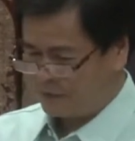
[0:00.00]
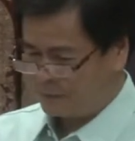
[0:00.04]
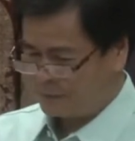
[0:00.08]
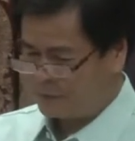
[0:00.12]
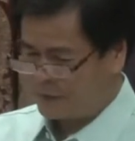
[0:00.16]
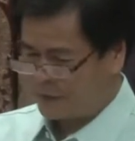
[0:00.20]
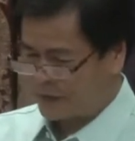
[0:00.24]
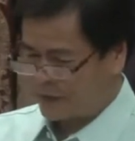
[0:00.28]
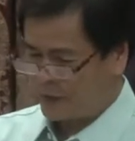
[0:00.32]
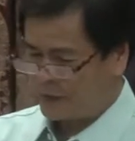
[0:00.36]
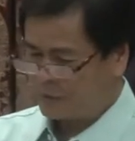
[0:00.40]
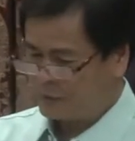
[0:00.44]

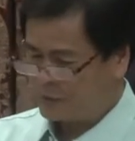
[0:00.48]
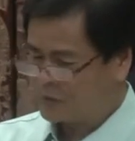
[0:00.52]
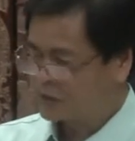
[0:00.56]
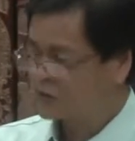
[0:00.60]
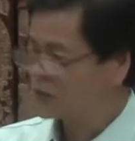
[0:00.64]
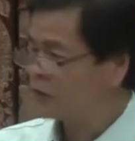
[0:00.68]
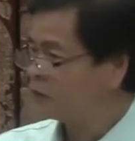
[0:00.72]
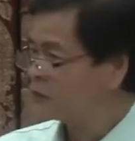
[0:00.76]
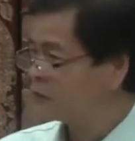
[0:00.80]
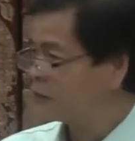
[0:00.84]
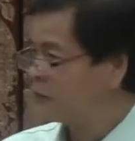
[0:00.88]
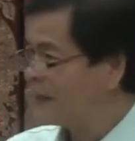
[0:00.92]
became
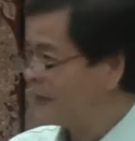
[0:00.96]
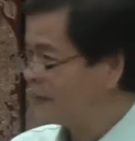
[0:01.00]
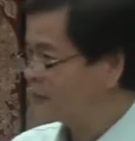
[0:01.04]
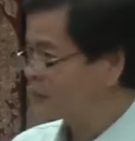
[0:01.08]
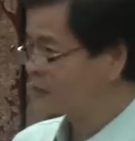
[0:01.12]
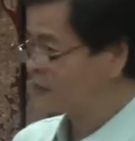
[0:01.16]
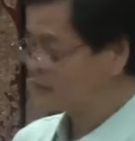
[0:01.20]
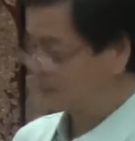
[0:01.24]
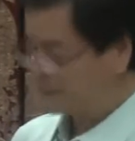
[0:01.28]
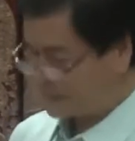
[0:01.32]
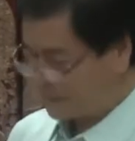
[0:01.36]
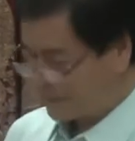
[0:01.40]
so
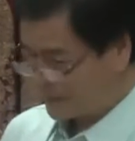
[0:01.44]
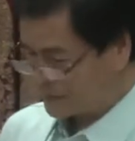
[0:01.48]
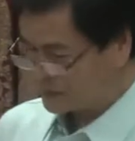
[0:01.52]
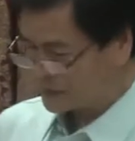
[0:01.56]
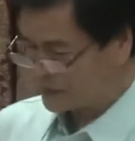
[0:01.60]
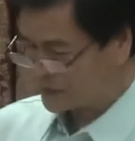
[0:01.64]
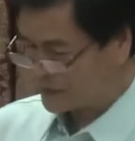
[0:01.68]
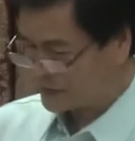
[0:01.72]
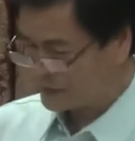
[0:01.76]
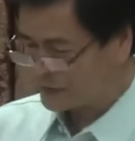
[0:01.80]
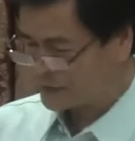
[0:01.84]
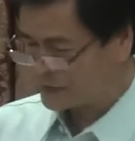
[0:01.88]

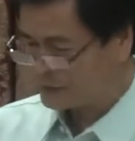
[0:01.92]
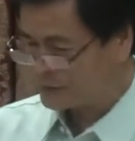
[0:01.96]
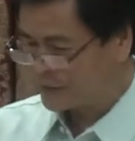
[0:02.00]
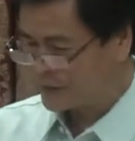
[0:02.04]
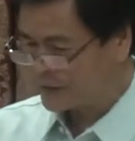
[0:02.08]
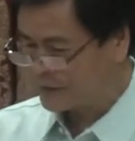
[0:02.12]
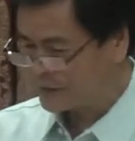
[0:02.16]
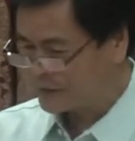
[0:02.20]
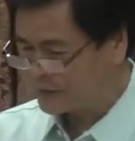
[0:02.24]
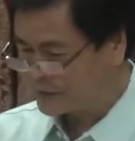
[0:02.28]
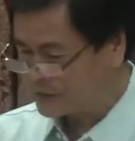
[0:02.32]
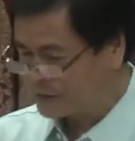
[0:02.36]
fascinated by
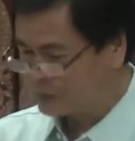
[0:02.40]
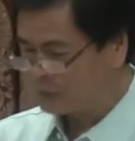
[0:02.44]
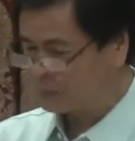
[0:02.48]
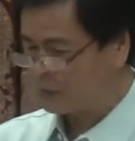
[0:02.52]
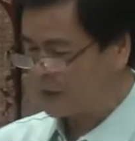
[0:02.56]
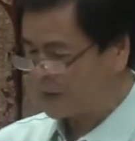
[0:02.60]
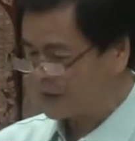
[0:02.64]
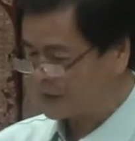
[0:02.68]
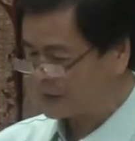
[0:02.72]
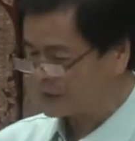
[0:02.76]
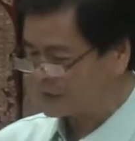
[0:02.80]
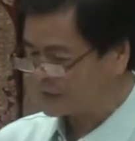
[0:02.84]
the
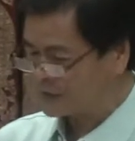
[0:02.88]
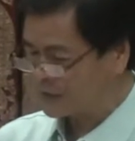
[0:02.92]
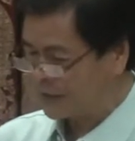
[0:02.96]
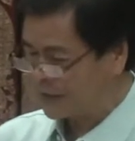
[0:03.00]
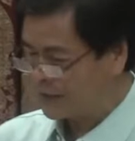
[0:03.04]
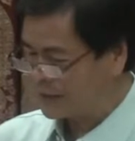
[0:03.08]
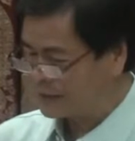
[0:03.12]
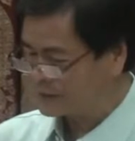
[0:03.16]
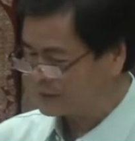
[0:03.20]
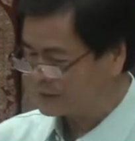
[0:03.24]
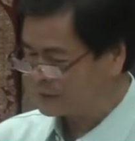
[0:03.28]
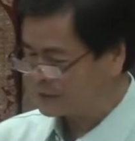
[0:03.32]
airplanes
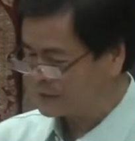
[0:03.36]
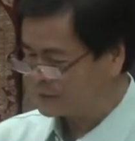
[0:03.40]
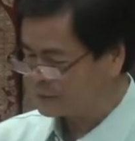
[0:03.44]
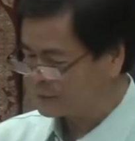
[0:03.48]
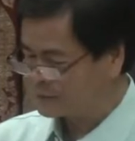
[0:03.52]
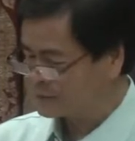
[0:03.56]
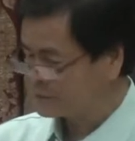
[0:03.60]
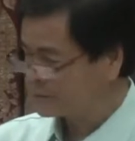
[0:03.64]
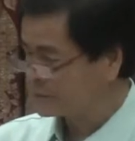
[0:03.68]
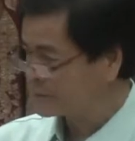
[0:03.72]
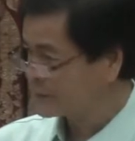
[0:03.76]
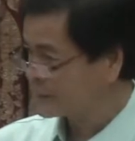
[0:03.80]
and
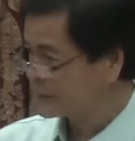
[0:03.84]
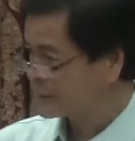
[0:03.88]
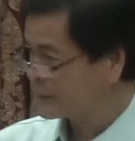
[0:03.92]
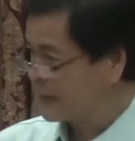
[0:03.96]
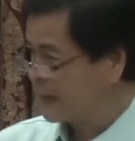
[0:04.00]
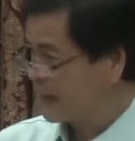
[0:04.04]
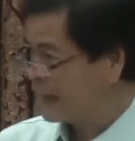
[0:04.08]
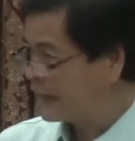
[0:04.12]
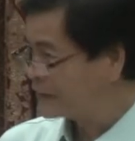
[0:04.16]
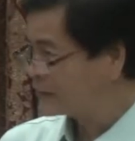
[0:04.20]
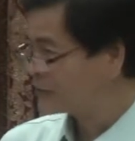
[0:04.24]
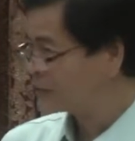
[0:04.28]

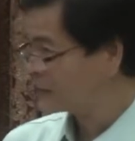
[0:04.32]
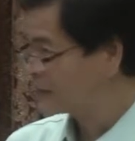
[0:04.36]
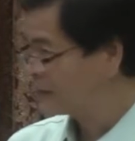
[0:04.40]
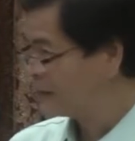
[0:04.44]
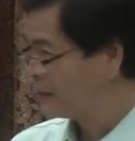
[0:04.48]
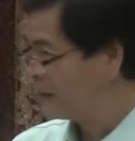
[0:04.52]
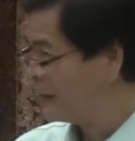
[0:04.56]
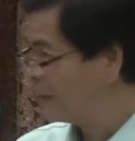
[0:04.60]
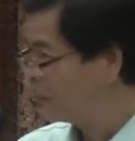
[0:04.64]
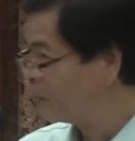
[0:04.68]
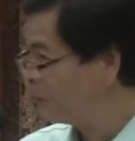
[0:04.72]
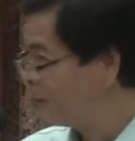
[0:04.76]
asked a